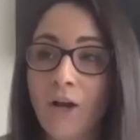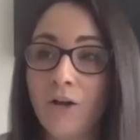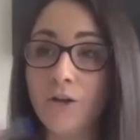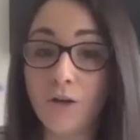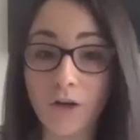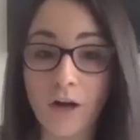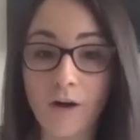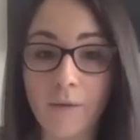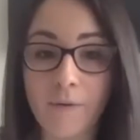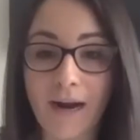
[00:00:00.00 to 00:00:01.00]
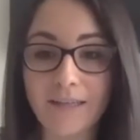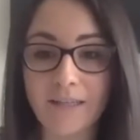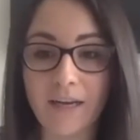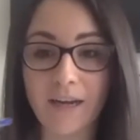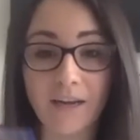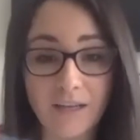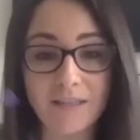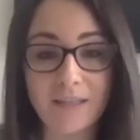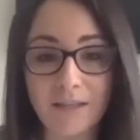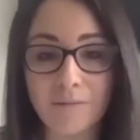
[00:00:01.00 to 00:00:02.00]
look at chiropractic and can
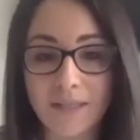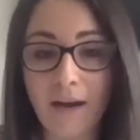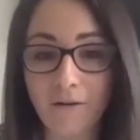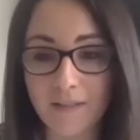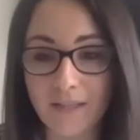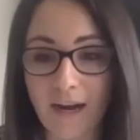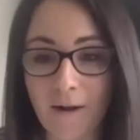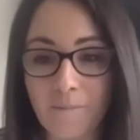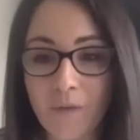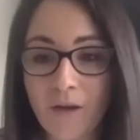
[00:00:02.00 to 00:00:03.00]
see themselves there.